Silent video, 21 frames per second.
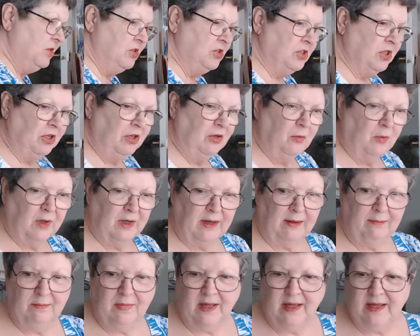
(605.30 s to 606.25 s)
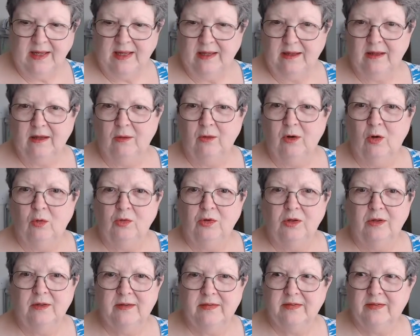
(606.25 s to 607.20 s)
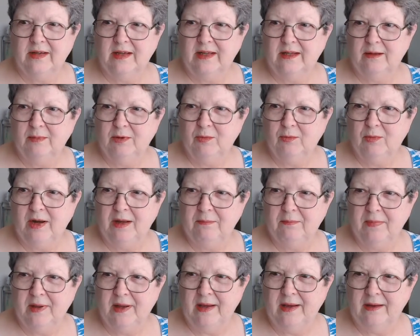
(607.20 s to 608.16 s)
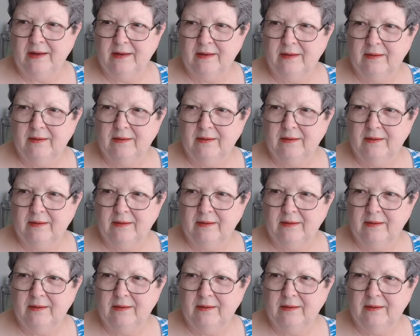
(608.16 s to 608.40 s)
to show you what I made. Hold on a second. I'll be right back.